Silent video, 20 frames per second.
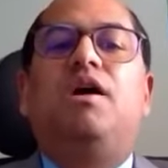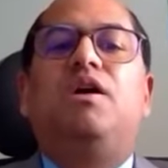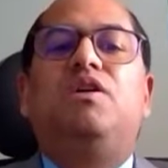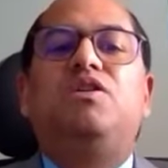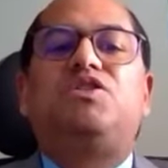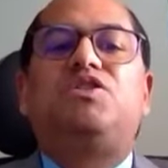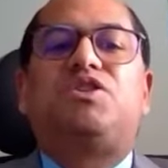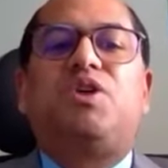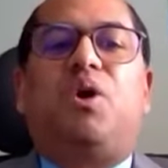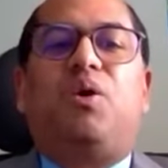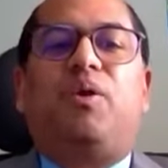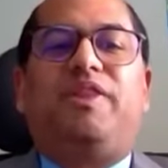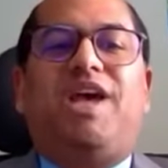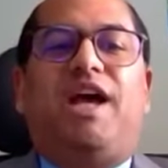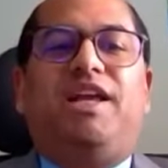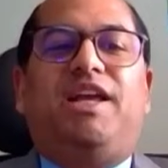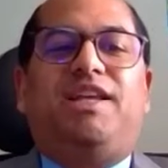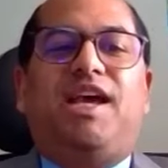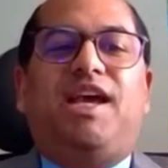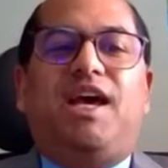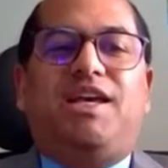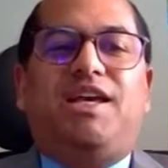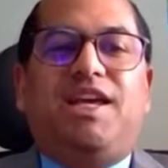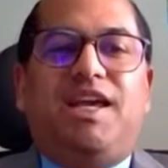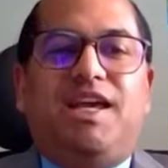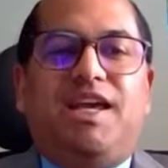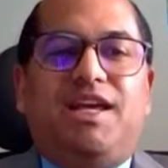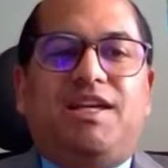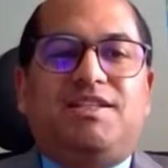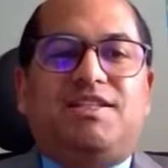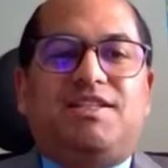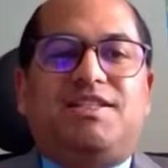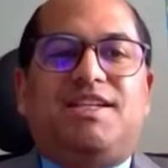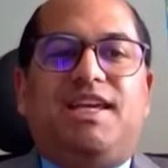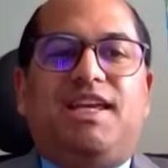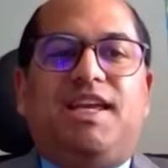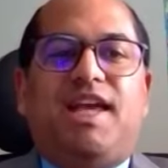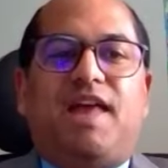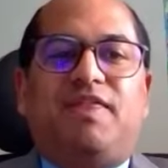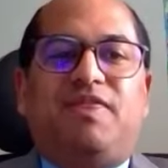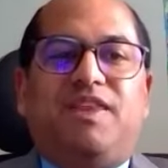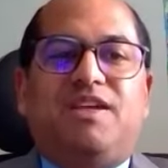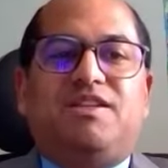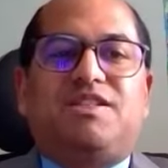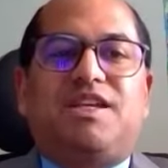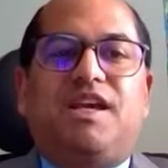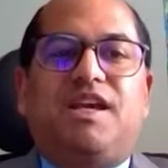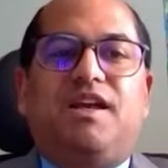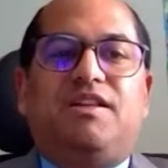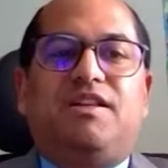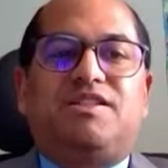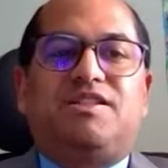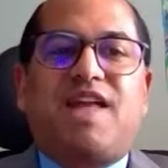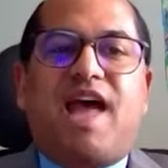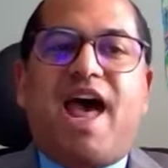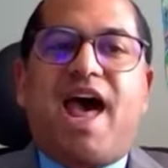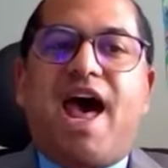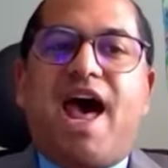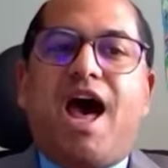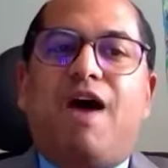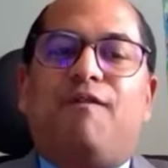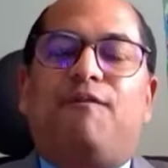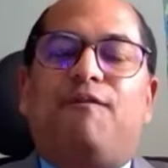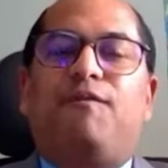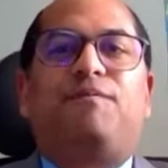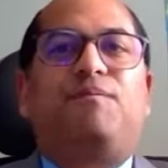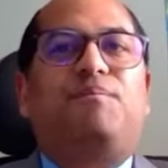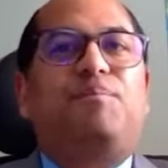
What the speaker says: So the idea is to get these kids to have